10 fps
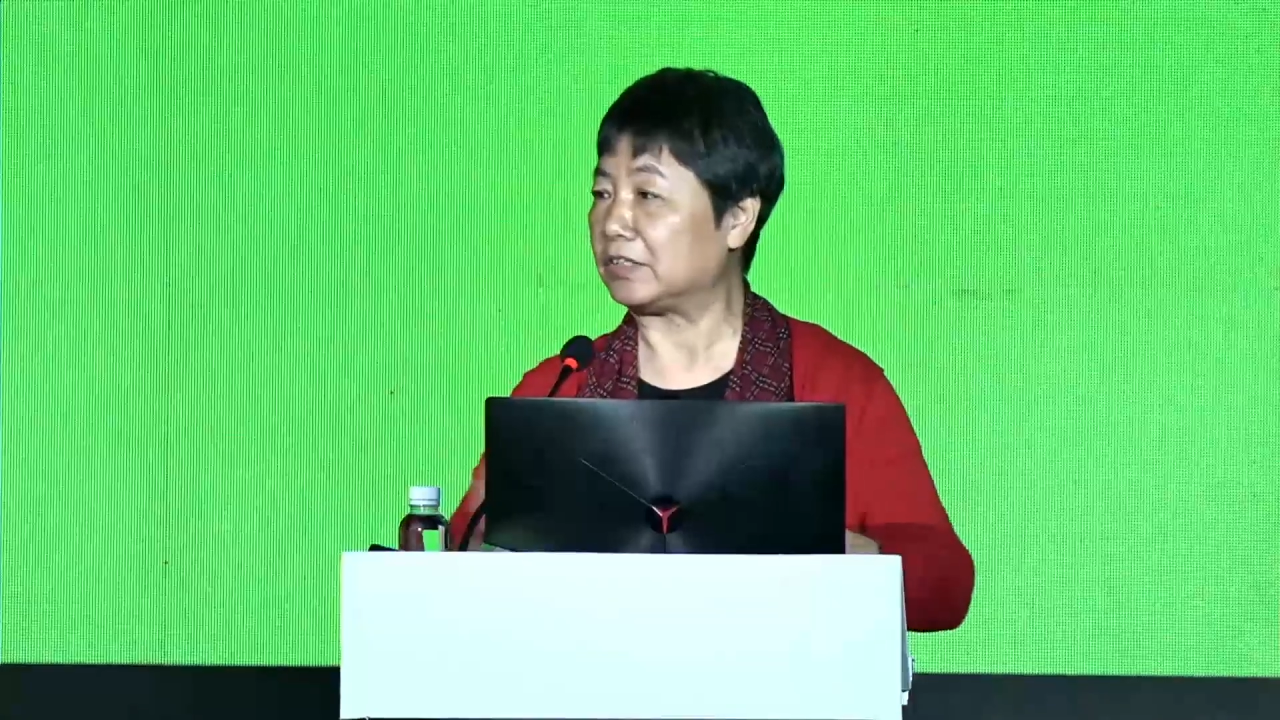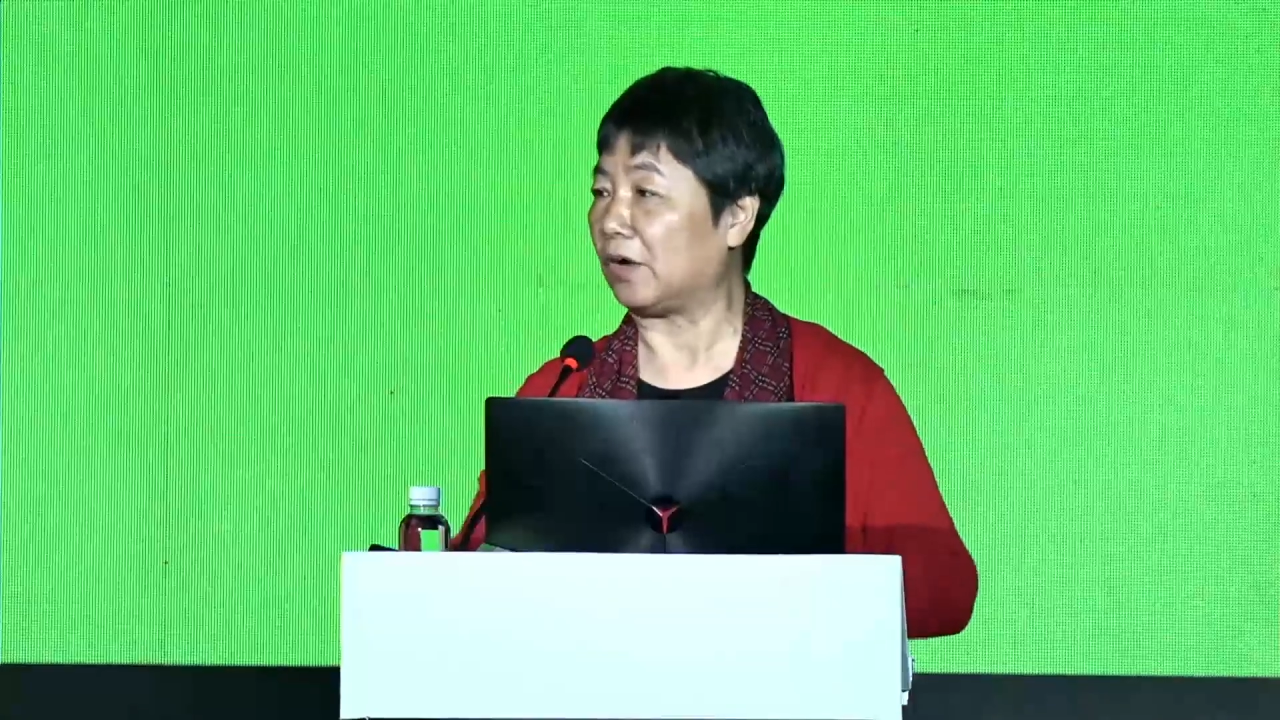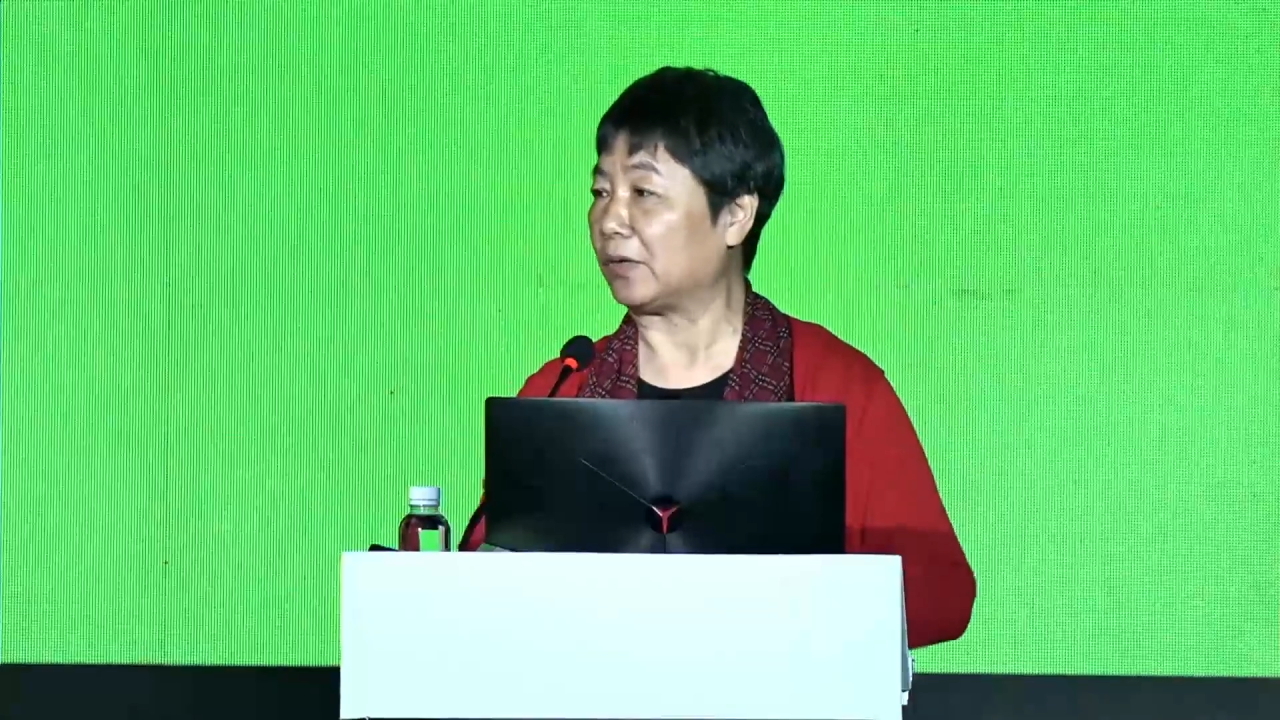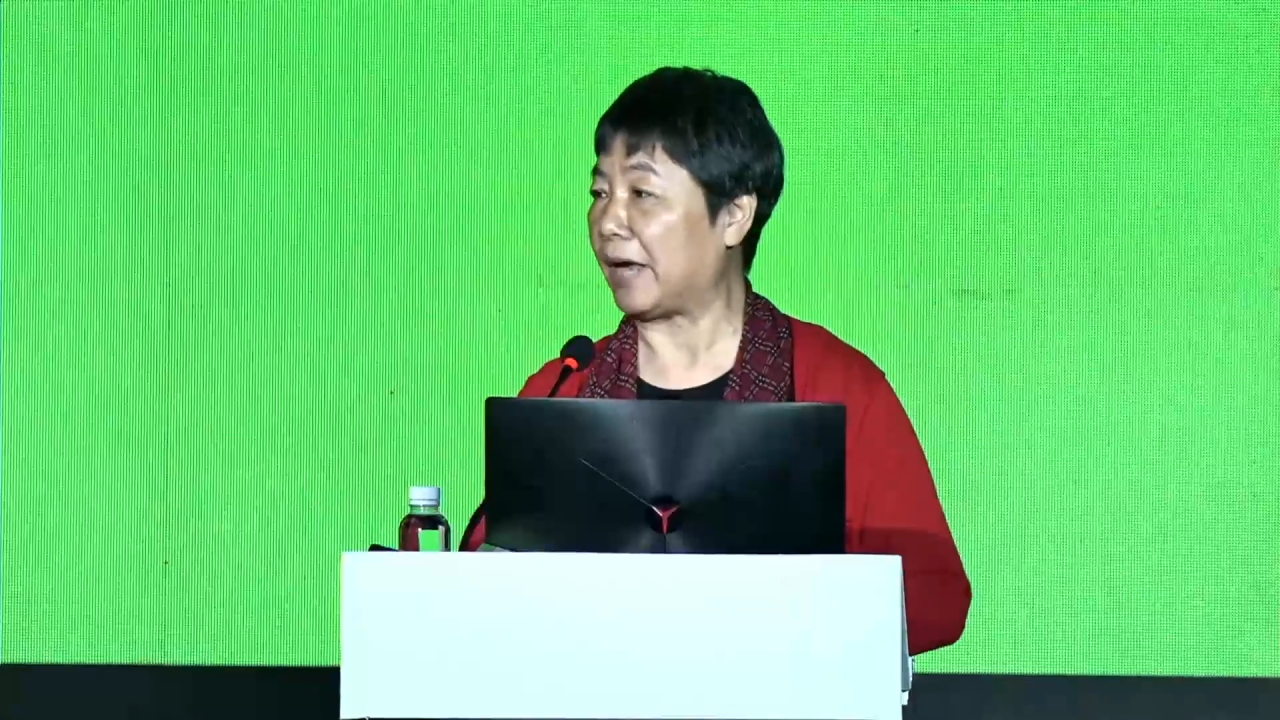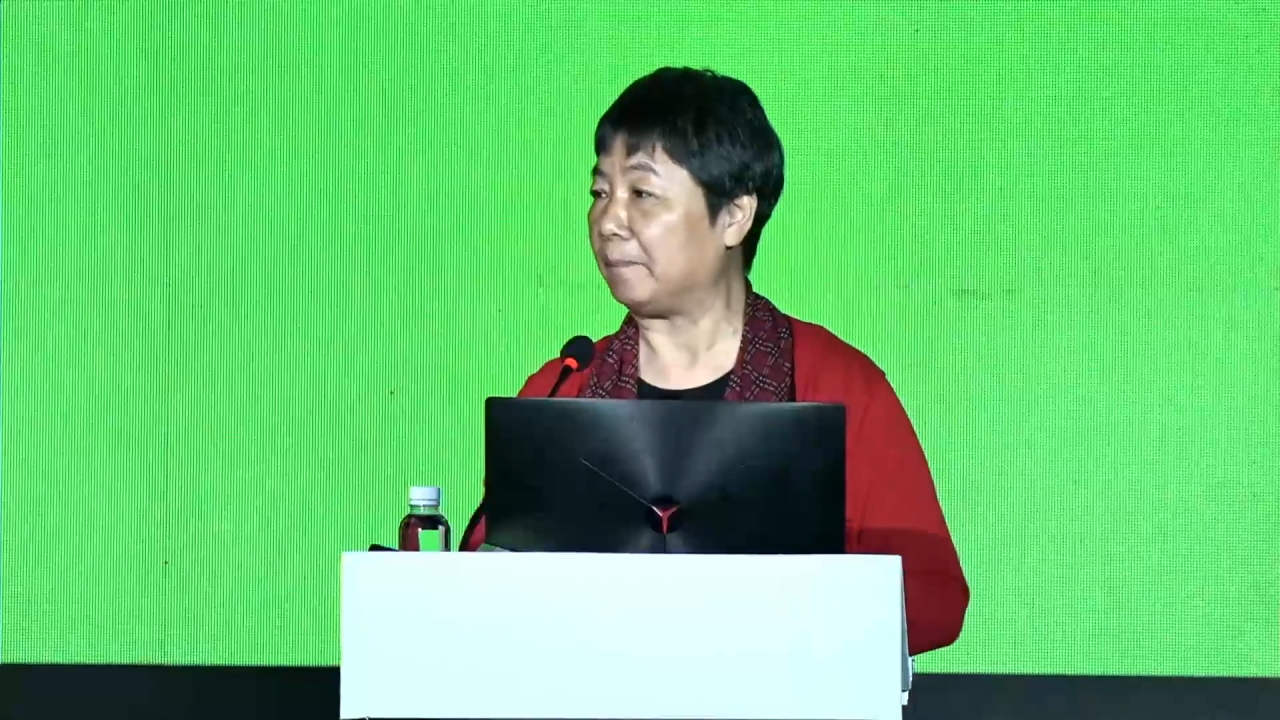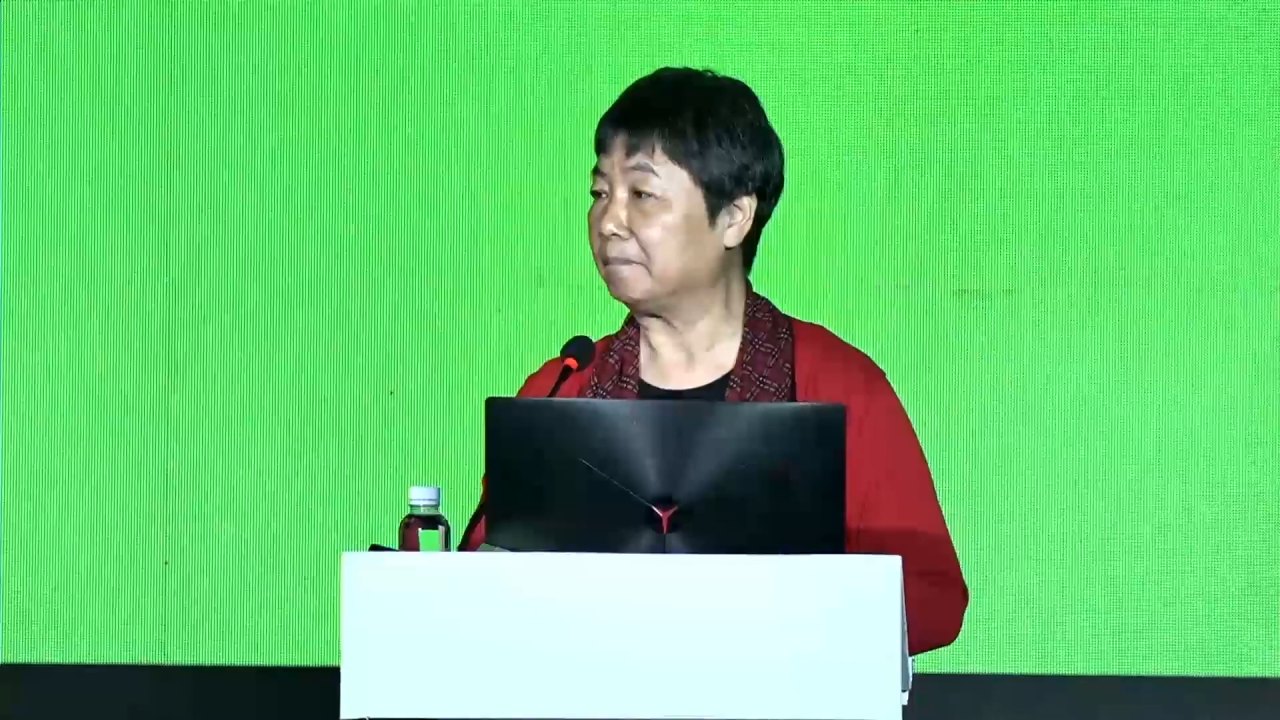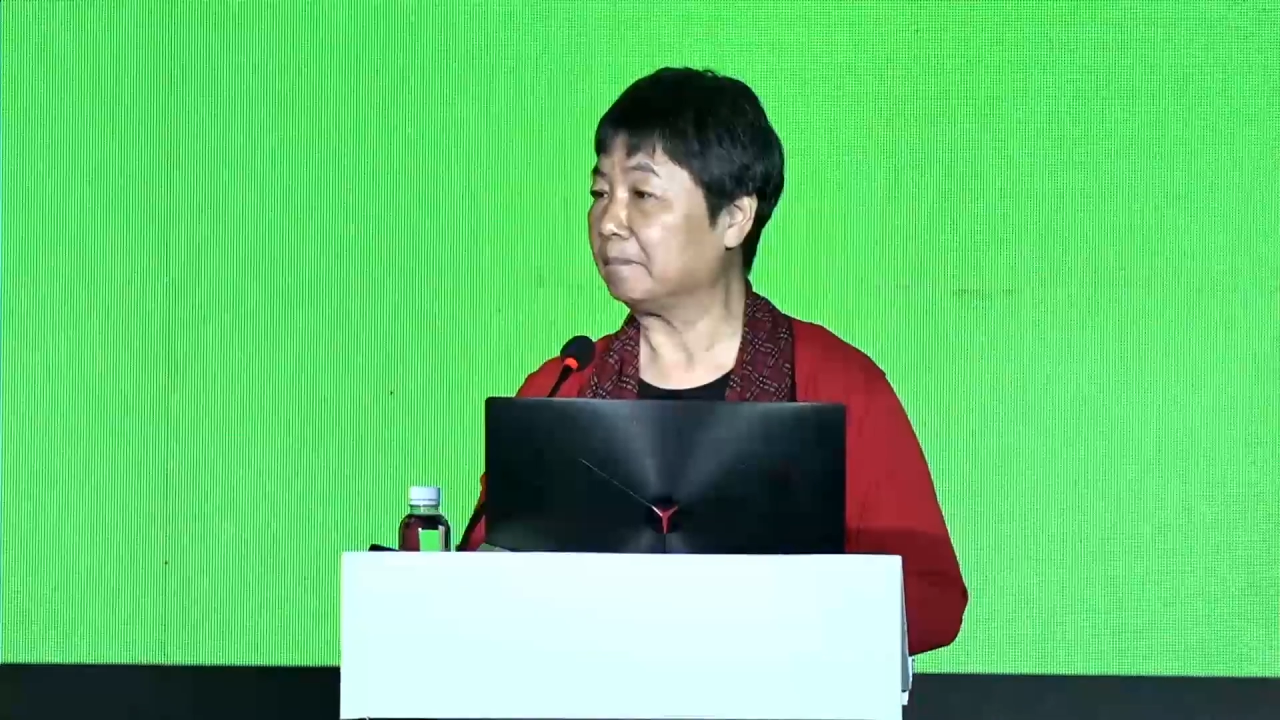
studying the